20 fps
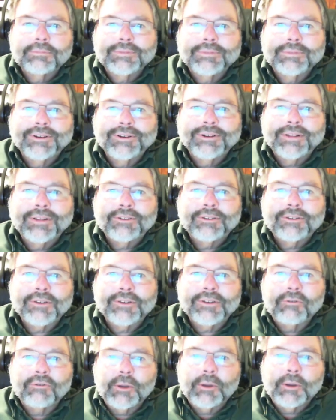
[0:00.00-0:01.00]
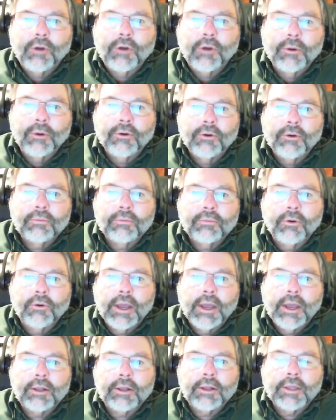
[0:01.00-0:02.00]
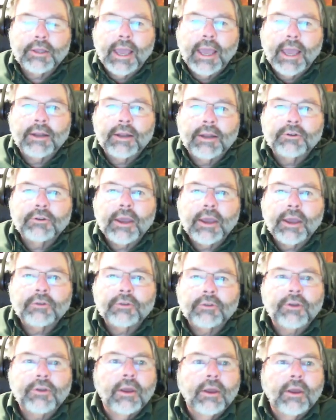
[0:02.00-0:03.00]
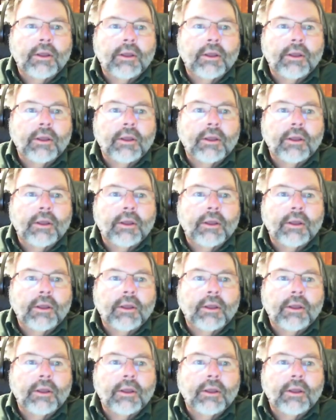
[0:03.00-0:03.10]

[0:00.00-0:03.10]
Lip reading: Oh, that's giving me trouble here. Go ahead and click Edit Text.